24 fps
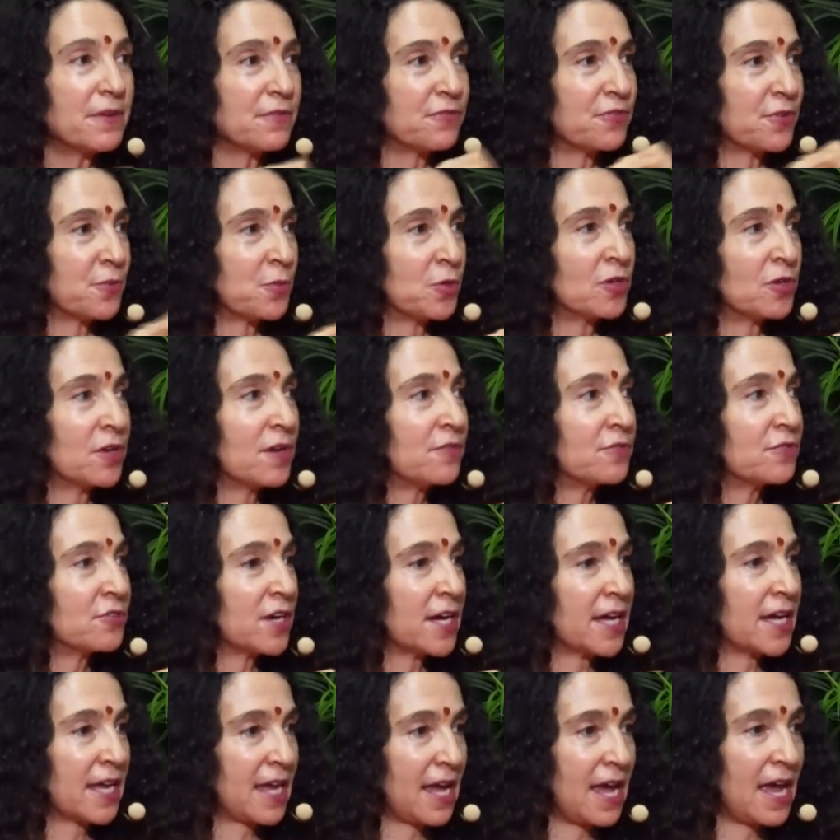it from wherever
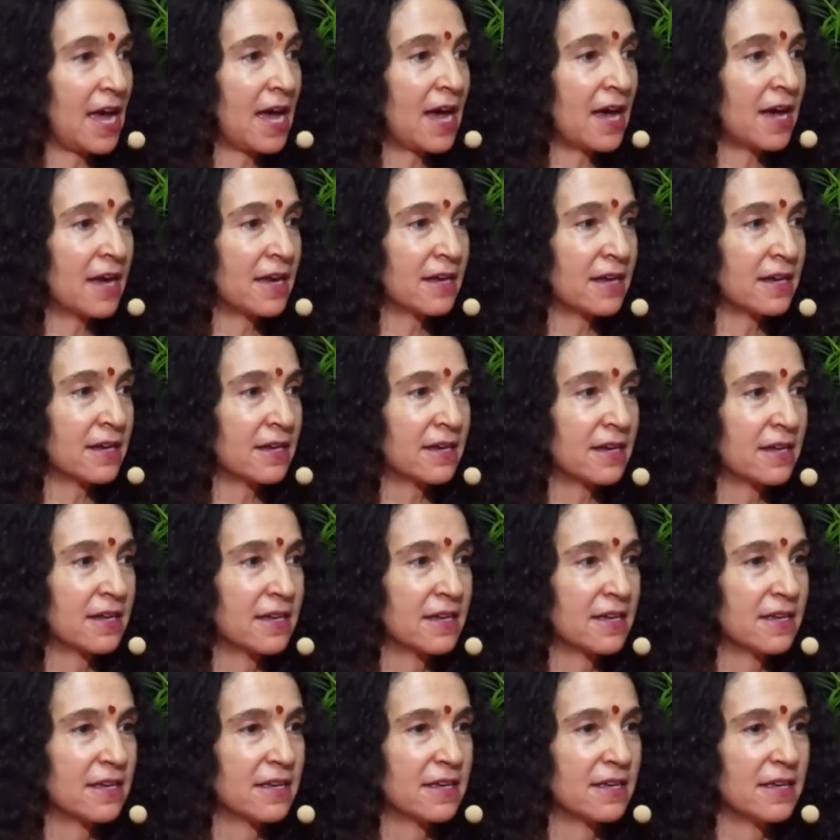I can,
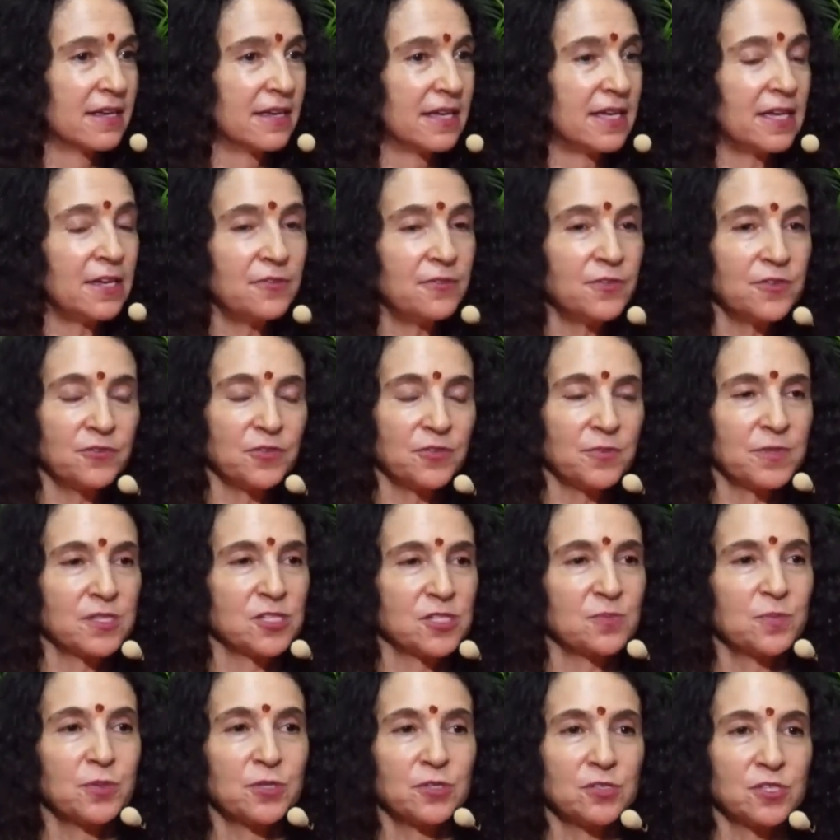even from
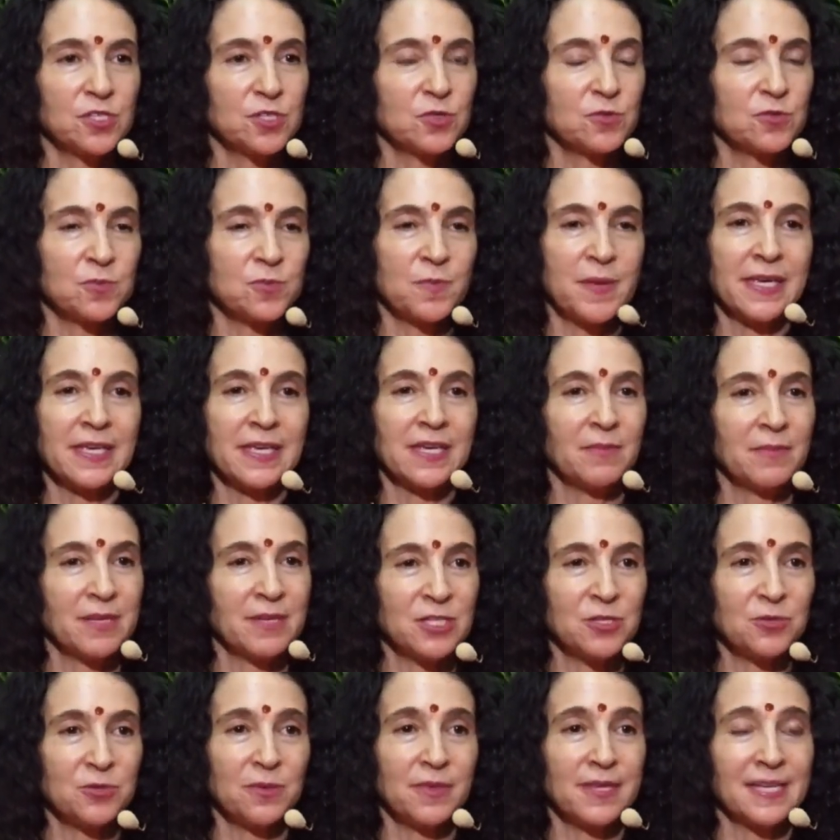this person who's making me
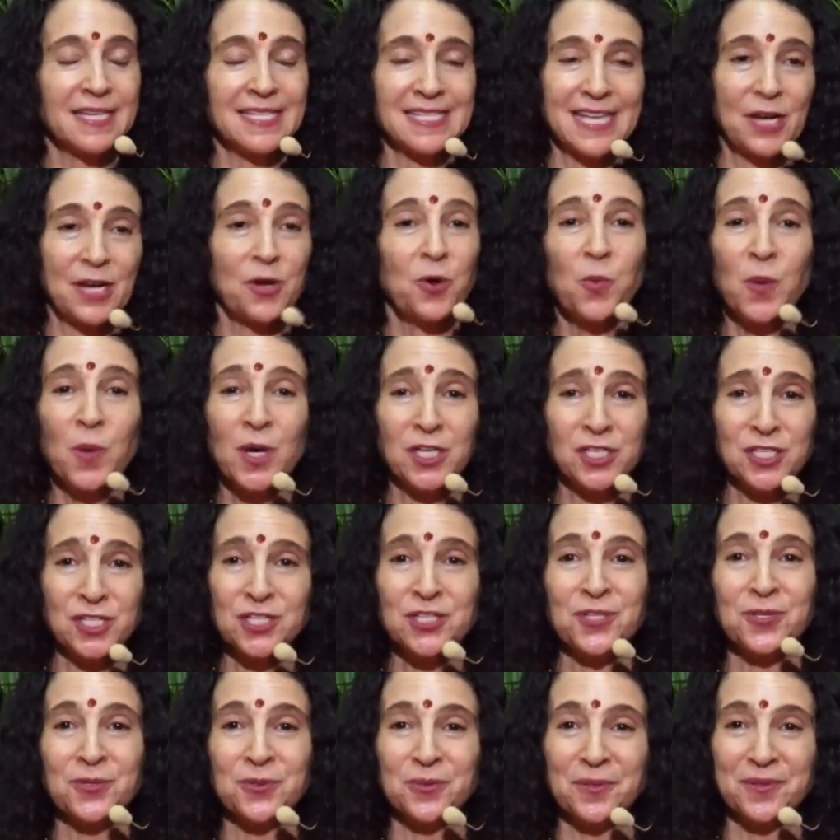do things I don't want to
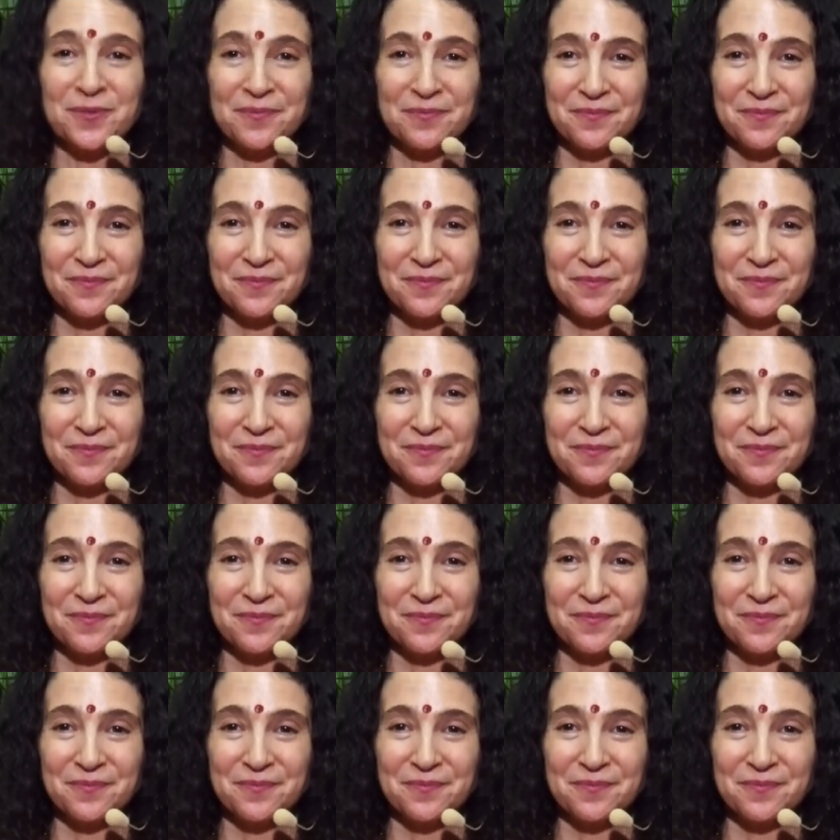do.